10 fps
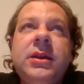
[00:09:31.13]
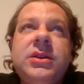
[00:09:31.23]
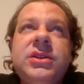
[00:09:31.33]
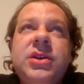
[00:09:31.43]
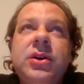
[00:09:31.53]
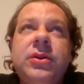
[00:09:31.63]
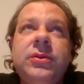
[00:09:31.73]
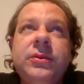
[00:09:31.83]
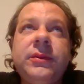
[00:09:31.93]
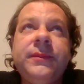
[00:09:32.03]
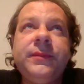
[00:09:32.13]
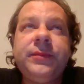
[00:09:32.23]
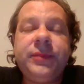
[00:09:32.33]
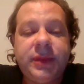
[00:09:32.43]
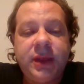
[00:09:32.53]
So
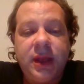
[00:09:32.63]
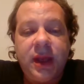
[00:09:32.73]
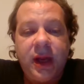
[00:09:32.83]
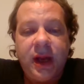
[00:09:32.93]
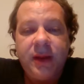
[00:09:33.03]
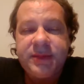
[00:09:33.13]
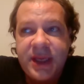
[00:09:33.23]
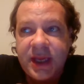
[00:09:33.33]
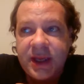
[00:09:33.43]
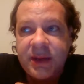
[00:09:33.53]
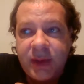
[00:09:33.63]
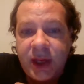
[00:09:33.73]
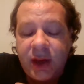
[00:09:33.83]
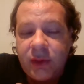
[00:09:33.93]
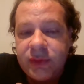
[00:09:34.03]
I'm taking
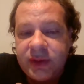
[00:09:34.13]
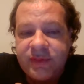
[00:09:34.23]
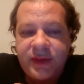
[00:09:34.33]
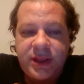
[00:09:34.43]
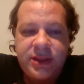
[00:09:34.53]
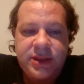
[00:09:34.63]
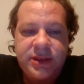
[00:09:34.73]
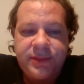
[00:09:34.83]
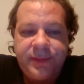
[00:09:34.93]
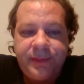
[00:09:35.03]
my own advice